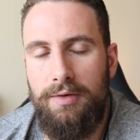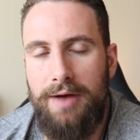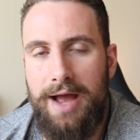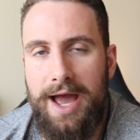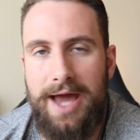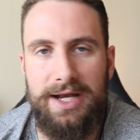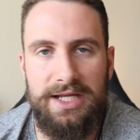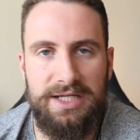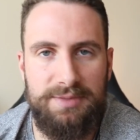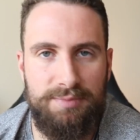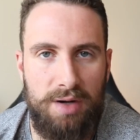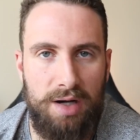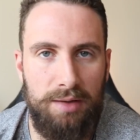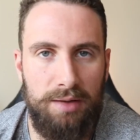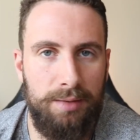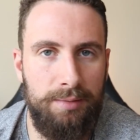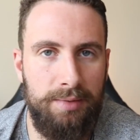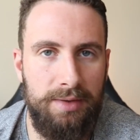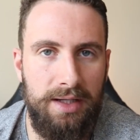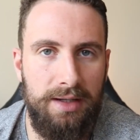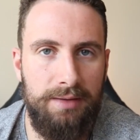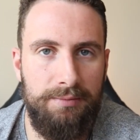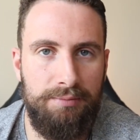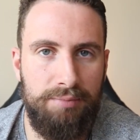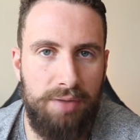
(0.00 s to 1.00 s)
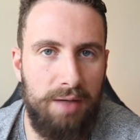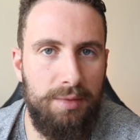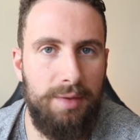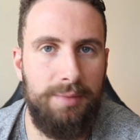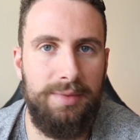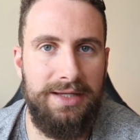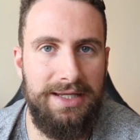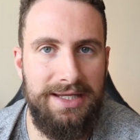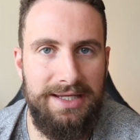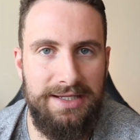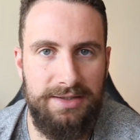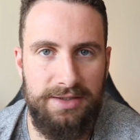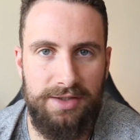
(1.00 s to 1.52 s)
and it's probably
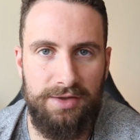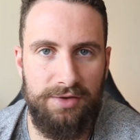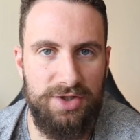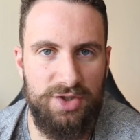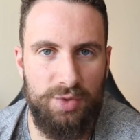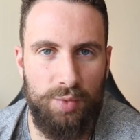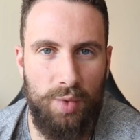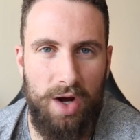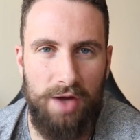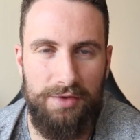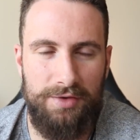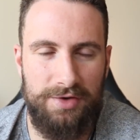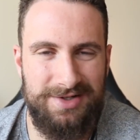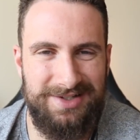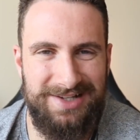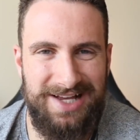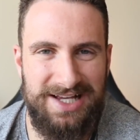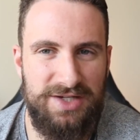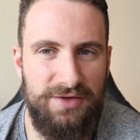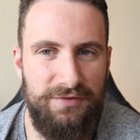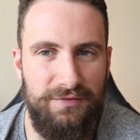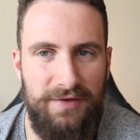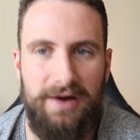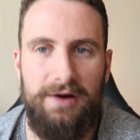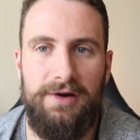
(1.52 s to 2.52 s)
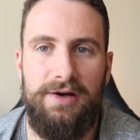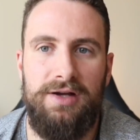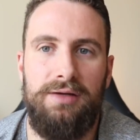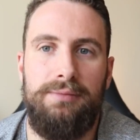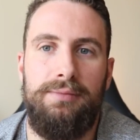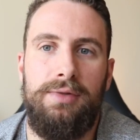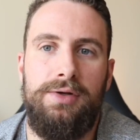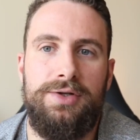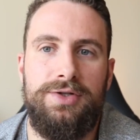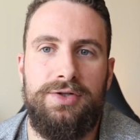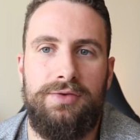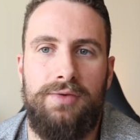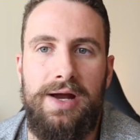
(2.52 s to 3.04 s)
easier as well. There's less
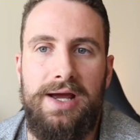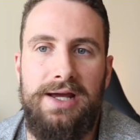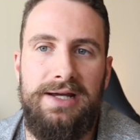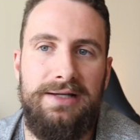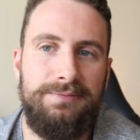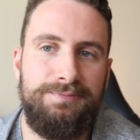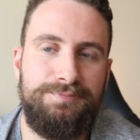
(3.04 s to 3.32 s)
variables, right?